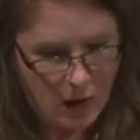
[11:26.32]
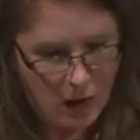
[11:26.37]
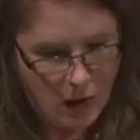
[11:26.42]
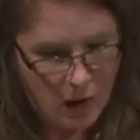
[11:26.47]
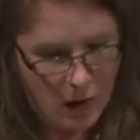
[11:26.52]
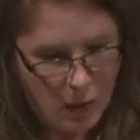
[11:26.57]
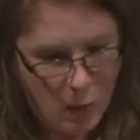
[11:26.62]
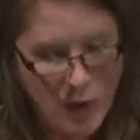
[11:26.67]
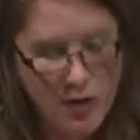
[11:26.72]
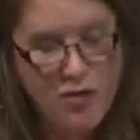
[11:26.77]

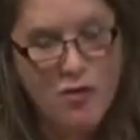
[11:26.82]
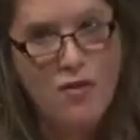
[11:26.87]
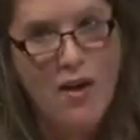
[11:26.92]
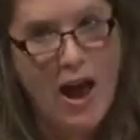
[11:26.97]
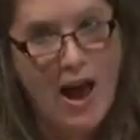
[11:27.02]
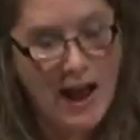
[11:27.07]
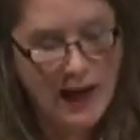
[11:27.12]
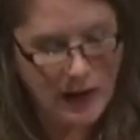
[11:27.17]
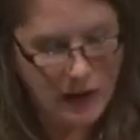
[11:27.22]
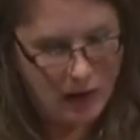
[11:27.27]
What's
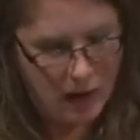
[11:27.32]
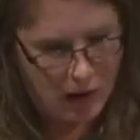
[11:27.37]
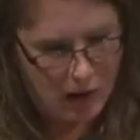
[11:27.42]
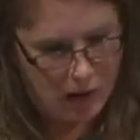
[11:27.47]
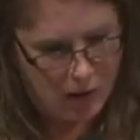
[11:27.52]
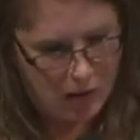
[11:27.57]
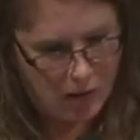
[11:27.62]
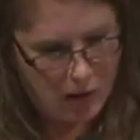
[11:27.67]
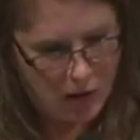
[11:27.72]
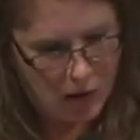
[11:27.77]
vagina?
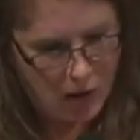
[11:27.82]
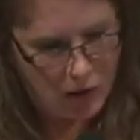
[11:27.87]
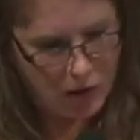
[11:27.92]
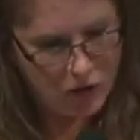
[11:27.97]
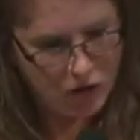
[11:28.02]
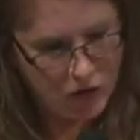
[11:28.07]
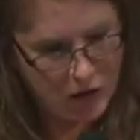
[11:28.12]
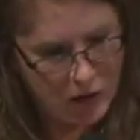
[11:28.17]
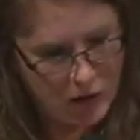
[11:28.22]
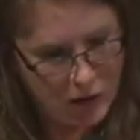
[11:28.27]
Hard
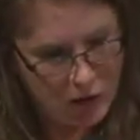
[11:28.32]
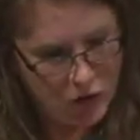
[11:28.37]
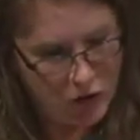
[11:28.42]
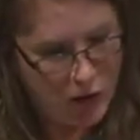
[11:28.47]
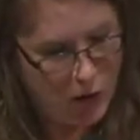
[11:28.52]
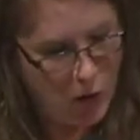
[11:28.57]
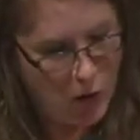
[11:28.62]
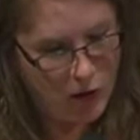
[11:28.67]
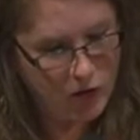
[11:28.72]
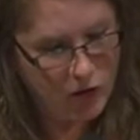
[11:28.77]
G, she
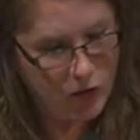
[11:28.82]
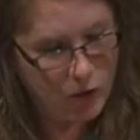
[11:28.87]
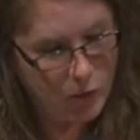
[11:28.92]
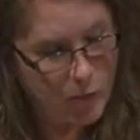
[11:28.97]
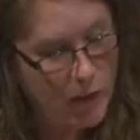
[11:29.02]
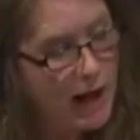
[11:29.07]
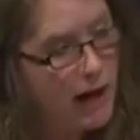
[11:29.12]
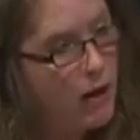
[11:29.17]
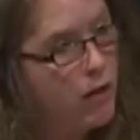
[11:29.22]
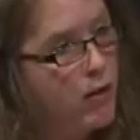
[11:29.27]
called to her
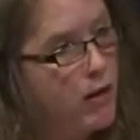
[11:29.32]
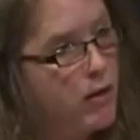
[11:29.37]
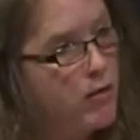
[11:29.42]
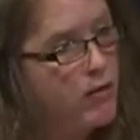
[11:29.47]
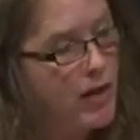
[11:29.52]
parents,